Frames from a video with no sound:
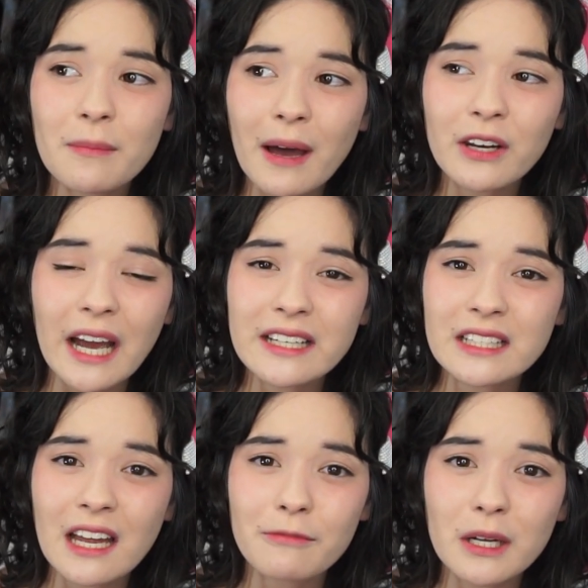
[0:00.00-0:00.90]
about it, I
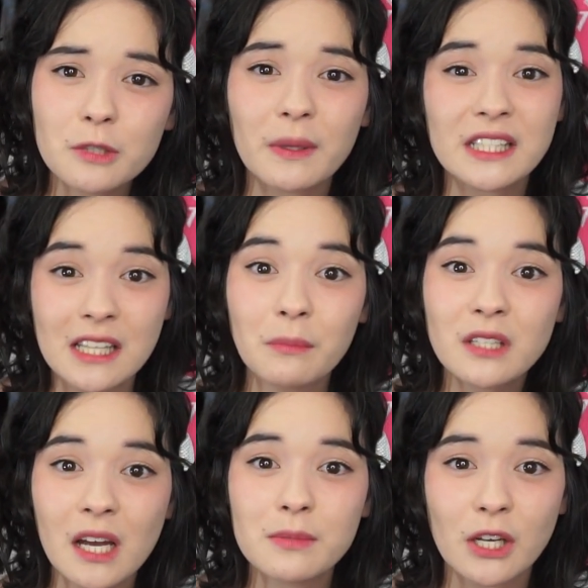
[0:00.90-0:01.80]
didn't have much, but
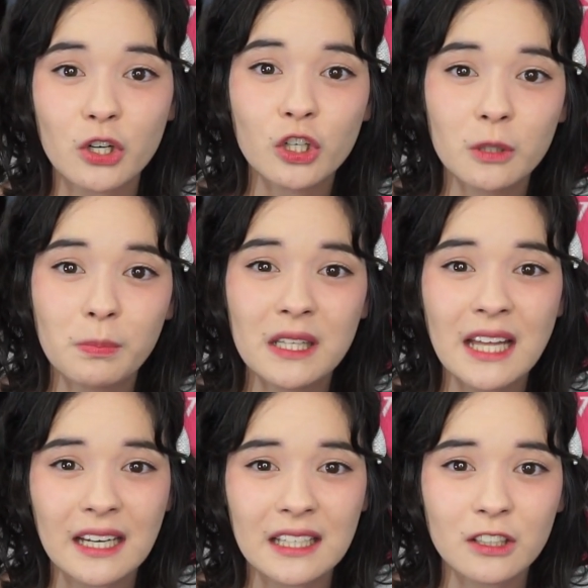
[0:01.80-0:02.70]
sometimes there could be
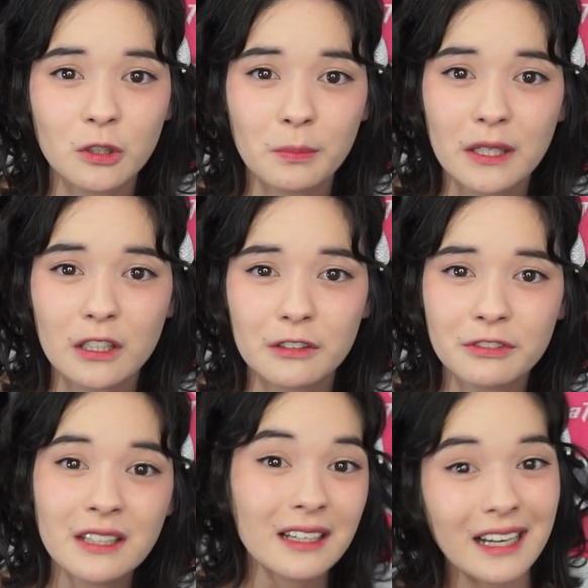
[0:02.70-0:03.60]
that little bit
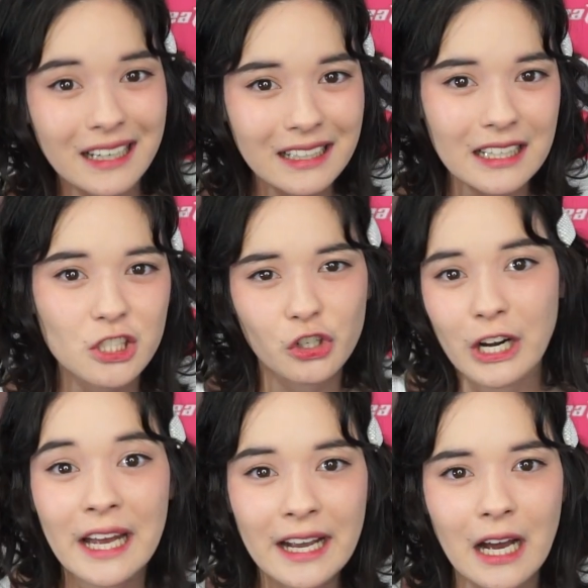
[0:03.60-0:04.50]
of a glitch or
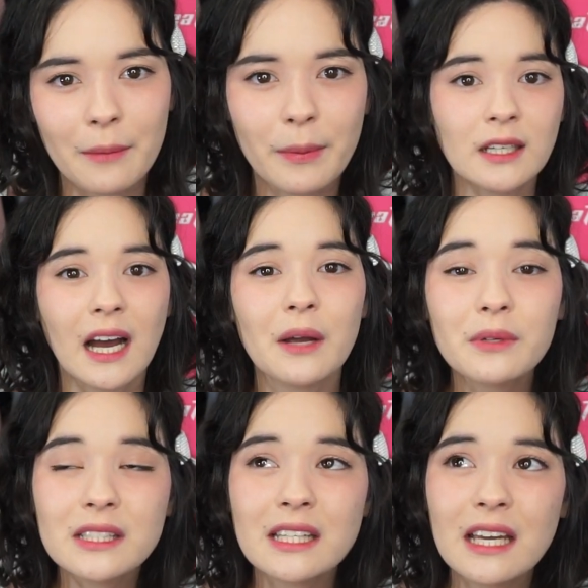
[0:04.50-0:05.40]
a hiccup. I
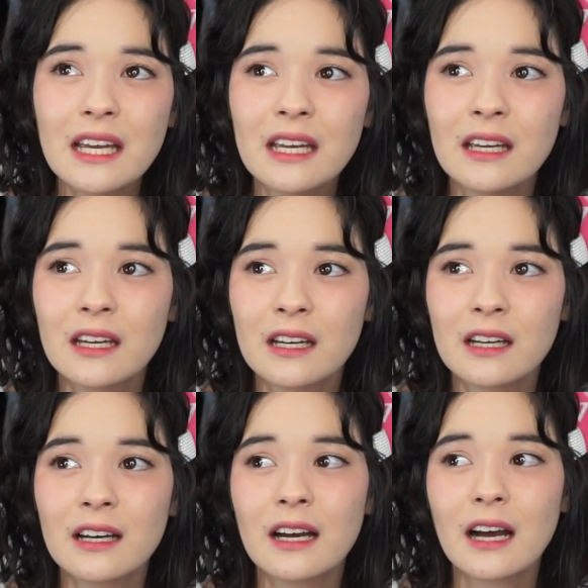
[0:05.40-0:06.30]
would say
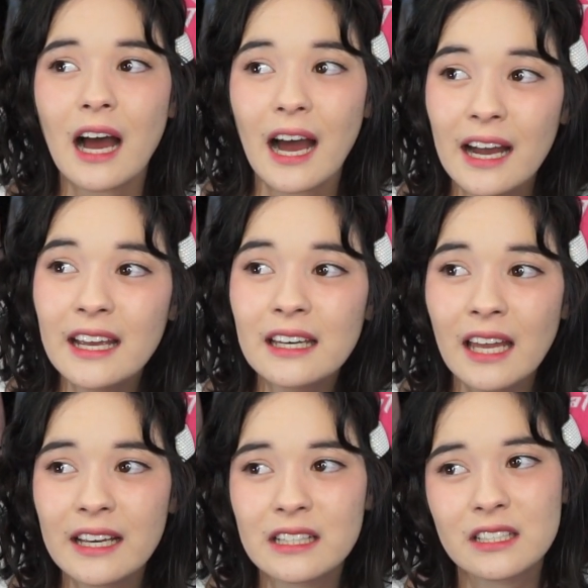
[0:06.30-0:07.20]
I
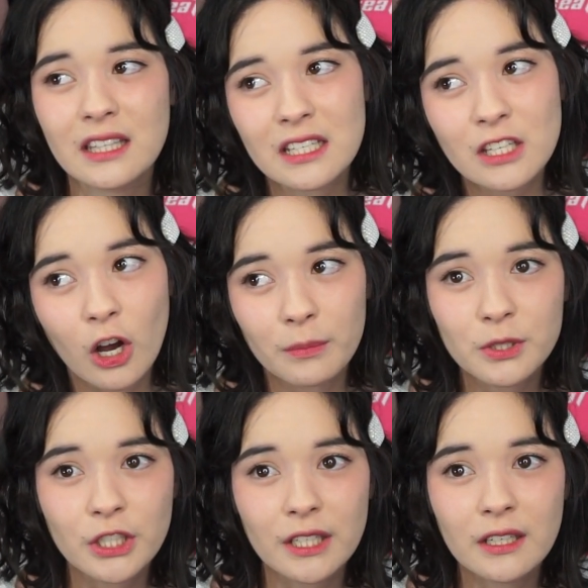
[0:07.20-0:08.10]
liked this
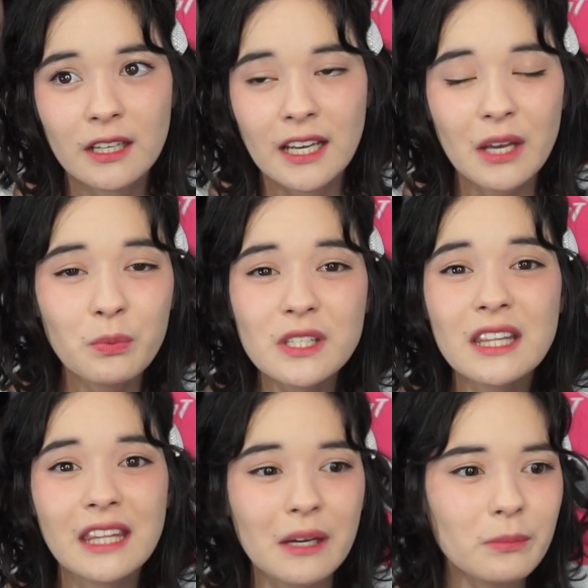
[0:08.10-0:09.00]
option. It
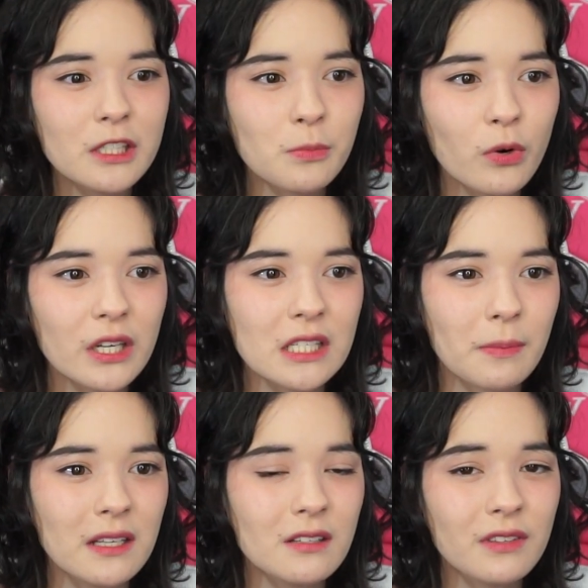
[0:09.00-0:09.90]
wasn't that much more
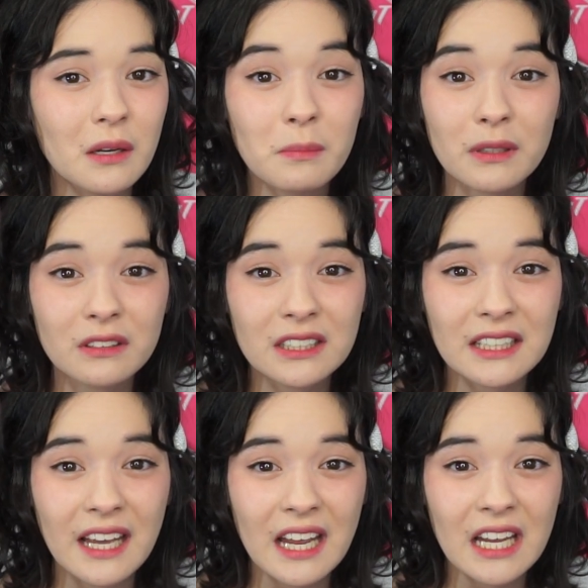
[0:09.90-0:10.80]
expensive than
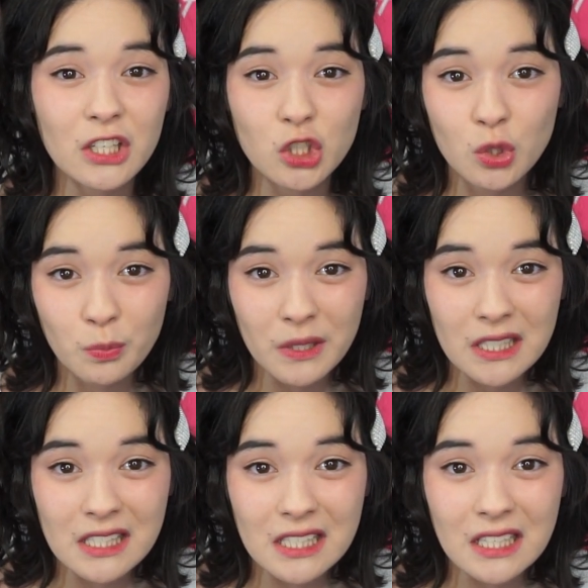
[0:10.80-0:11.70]
building a 2
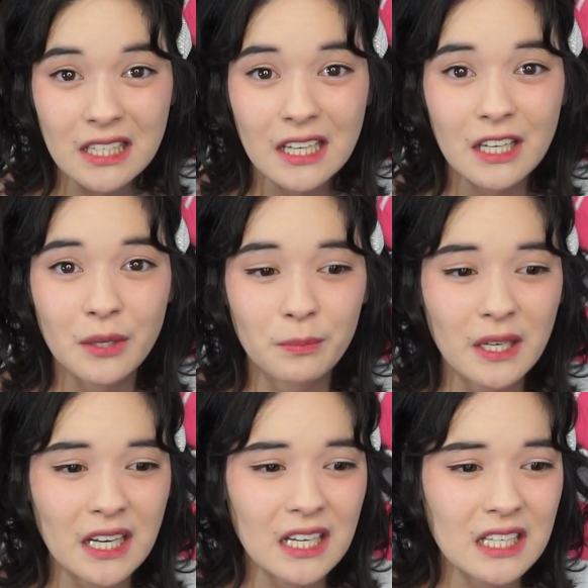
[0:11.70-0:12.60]
PC,
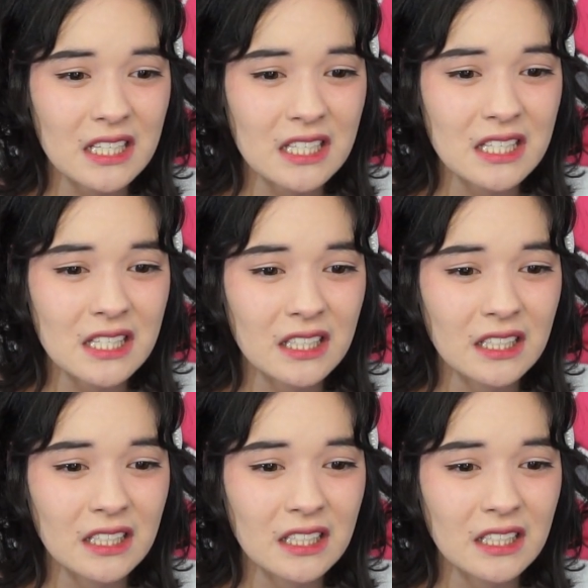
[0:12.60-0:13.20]
because